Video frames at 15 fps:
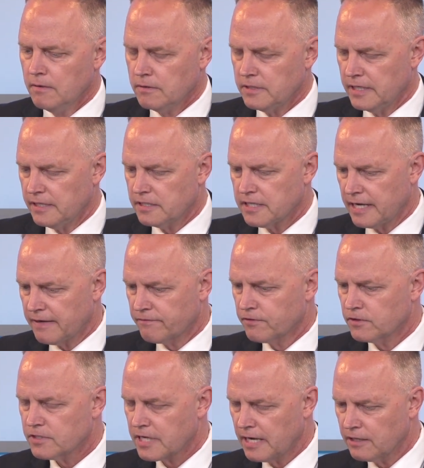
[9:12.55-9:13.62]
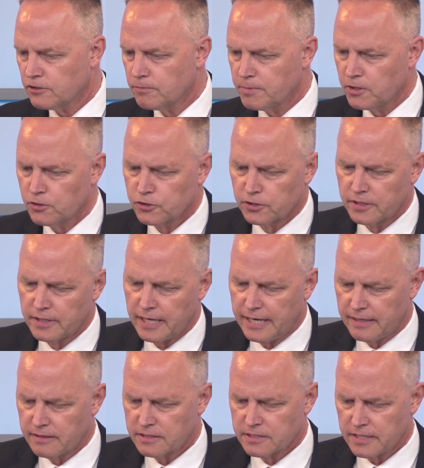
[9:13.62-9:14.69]
Denny Sanford's contribution
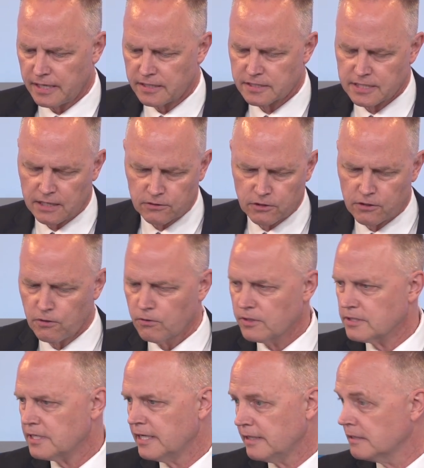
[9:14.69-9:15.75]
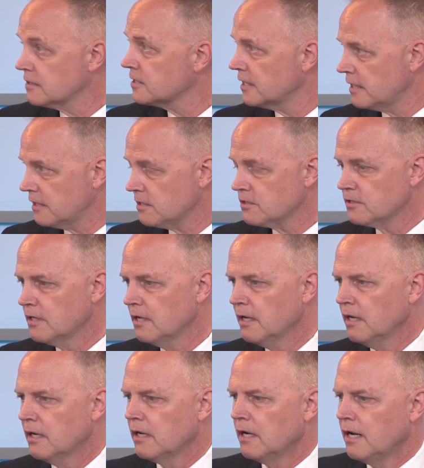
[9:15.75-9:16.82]
and the state of South Dakota's and the cities,
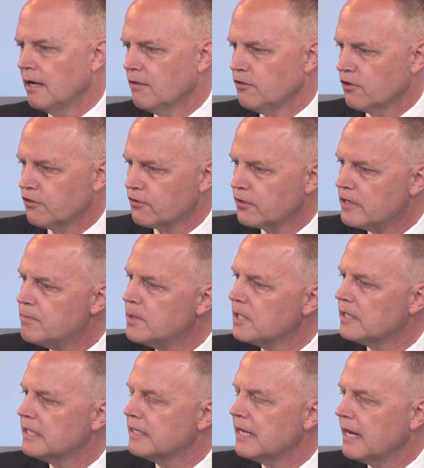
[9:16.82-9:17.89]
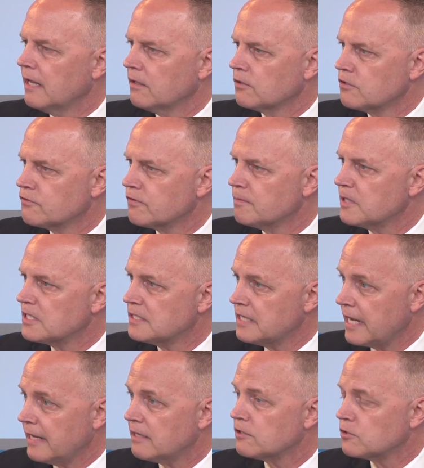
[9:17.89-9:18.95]
the $30 million from the
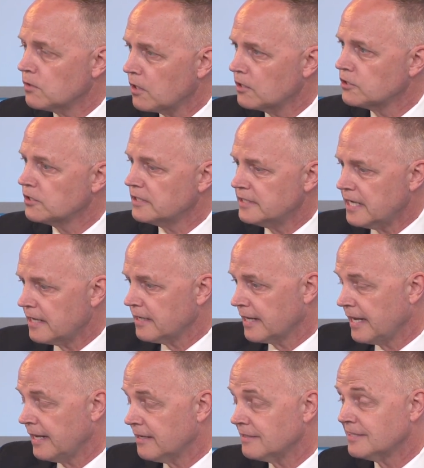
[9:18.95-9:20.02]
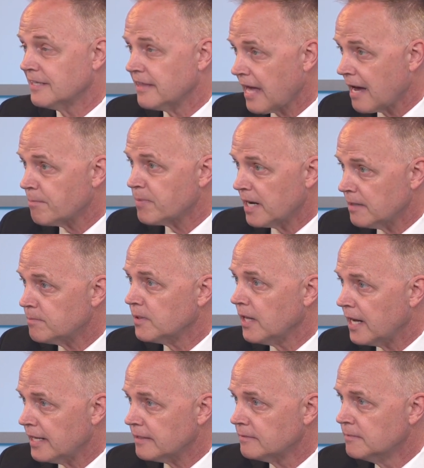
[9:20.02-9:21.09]
state is largely dedicated to that
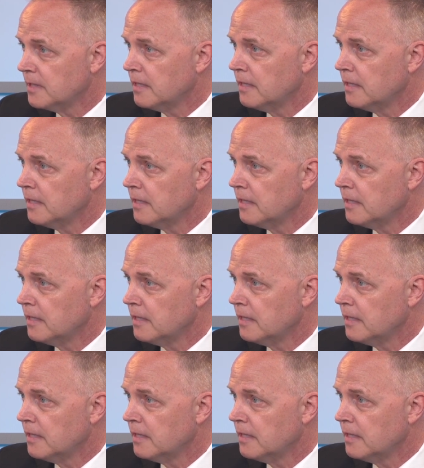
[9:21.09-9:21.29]
pipeline.